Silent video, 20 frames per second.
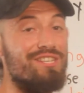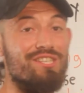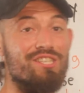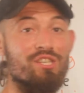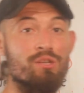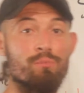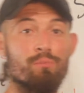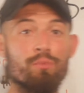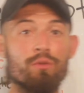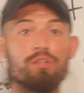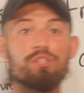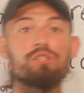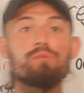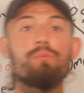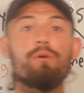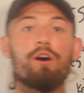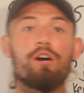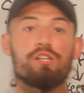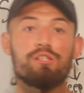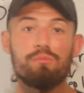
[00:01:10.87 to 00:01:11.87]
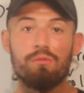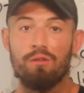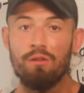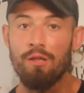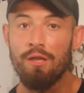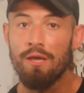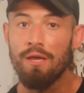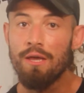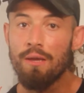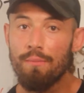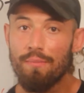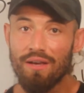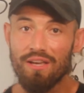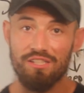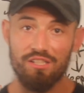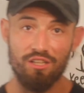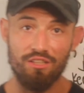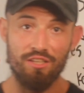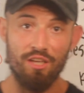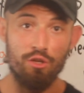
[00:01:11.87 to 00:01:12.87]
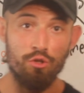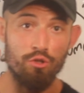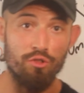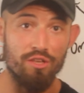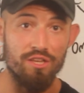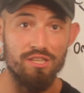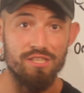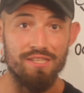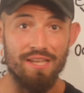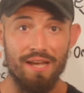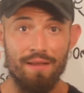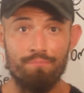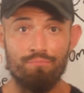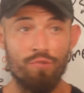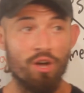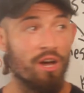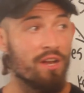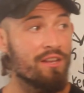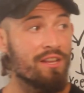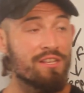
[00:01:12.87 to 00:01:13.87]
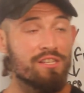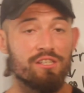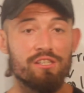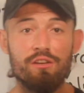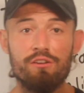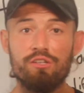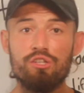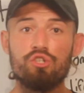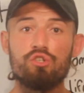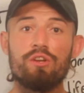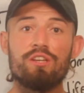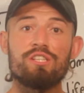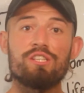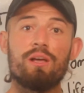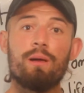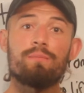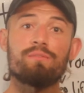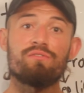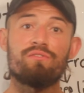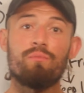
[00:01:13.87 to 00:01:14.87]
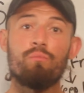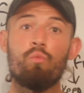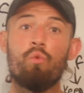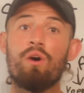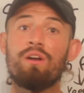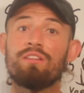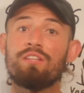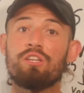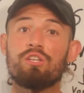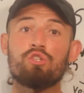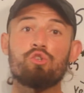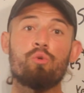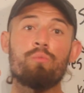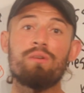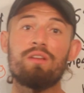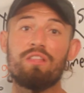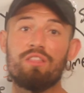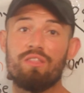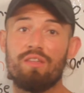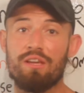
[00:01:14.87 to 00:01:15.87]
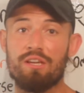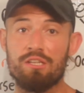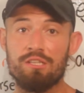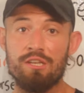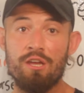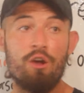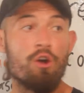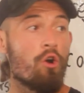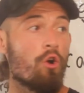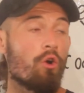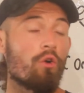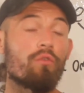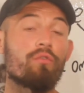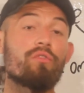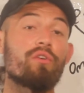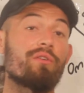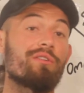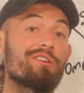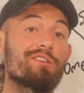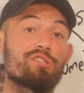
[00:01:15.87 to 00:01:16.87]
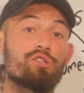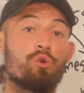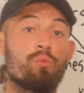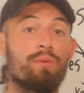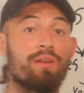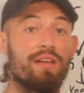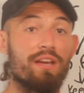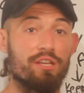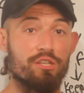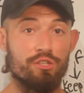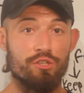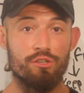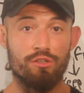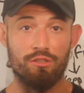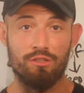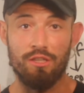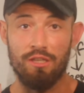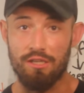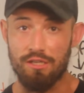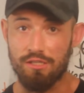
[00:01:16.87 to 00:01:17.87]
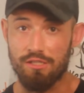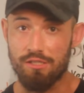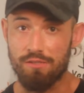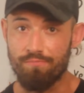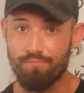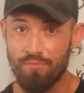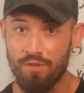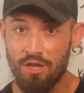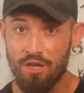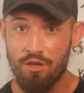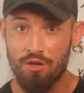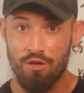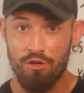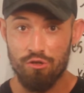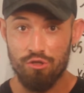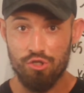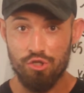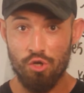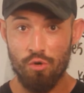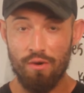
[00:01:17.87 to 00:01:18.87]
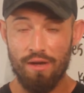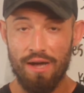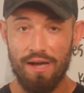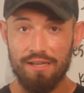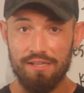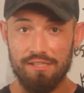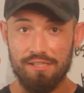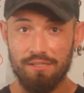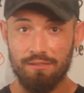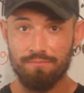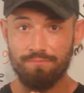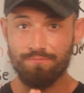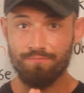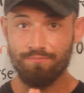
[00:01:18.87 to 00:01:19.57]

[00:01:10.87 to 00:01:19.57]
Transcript: simple as possible, because I'll tell you this, that unnecessary stress comes from wanting so many things or fearing so many external things. So guys,